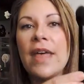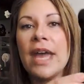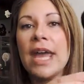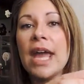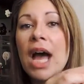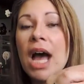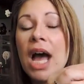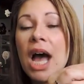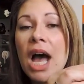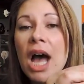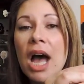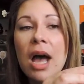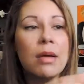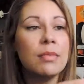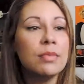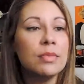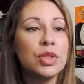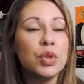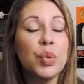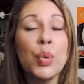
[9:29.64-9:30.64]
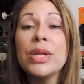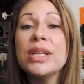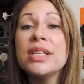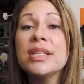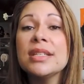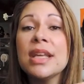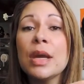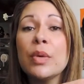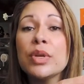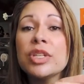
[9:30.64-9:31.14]
They are
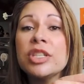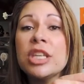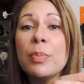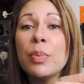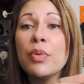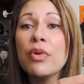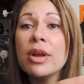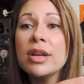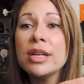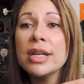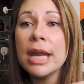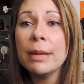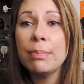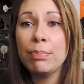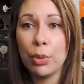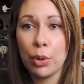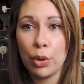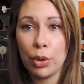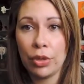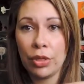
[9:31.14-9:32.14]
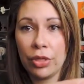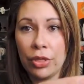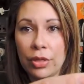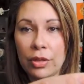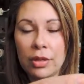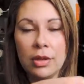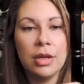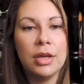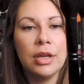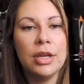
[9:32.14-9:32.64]
twins that were separated at birth.
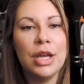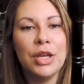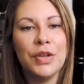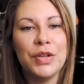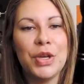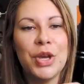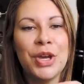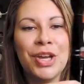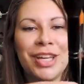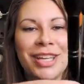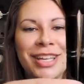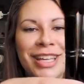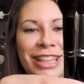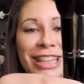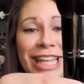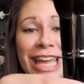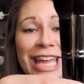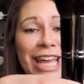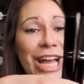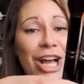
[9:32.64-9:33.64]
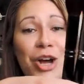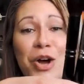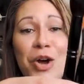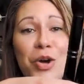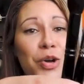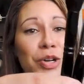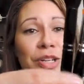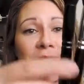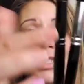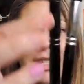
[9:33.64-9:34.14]
They
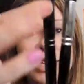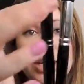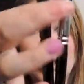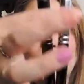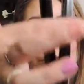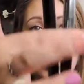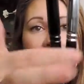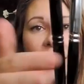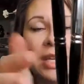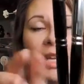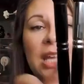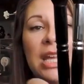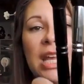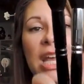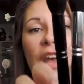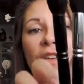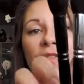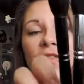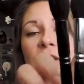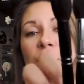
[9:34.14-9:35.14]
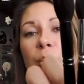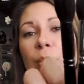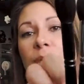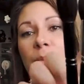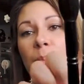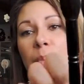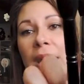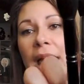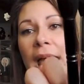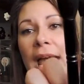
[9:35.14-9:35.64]
honestly, look, if this
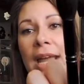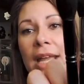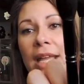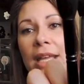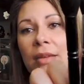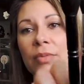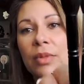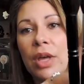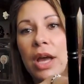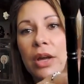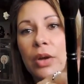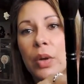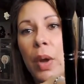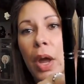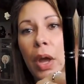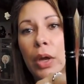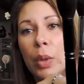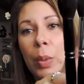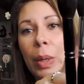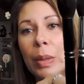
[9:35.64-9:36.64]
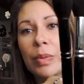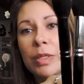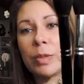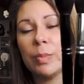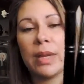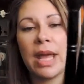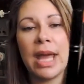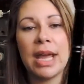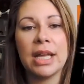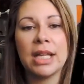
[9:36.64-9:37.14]
was black, the Haku Hodu one
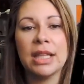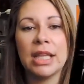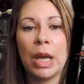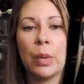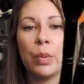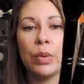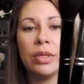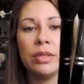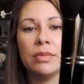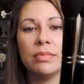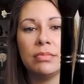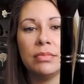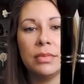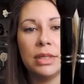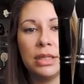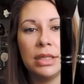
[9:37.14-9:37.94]
was black, it'd